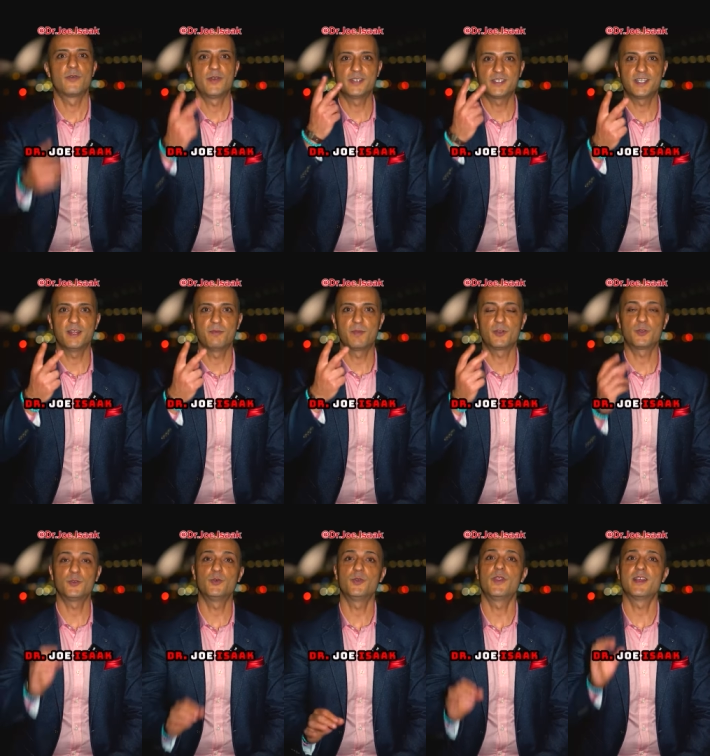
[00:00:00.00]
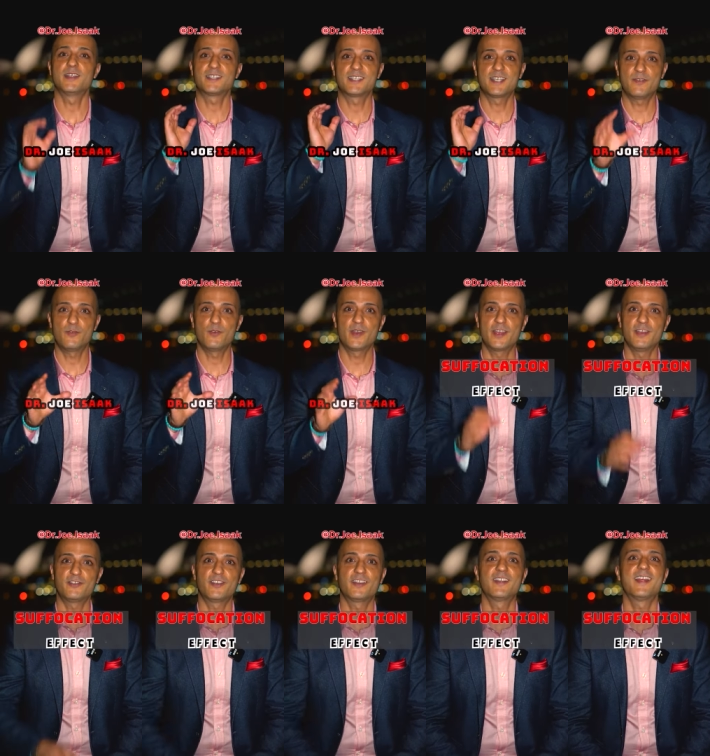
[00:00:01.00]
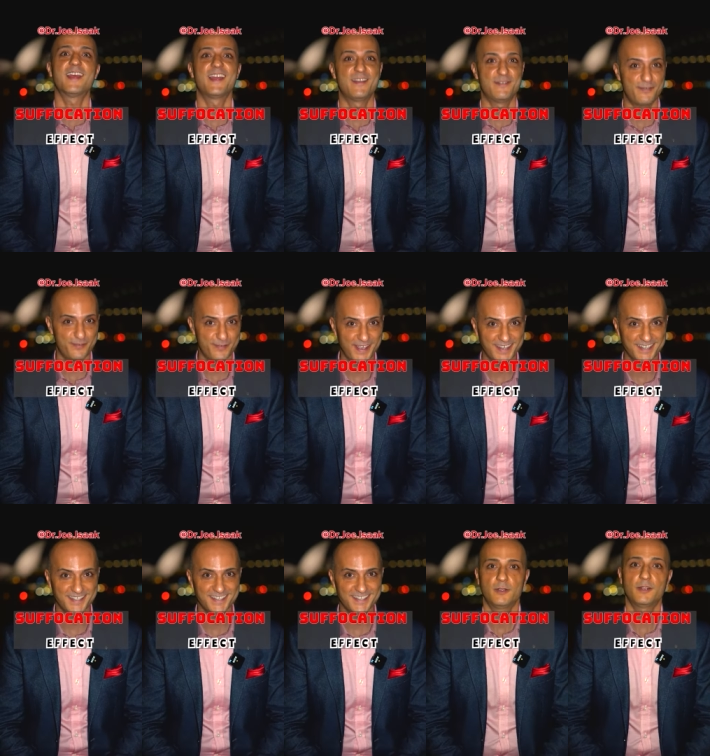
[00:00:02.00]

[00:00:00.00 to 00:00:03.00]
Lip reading: Reason number two, the suffocation effect.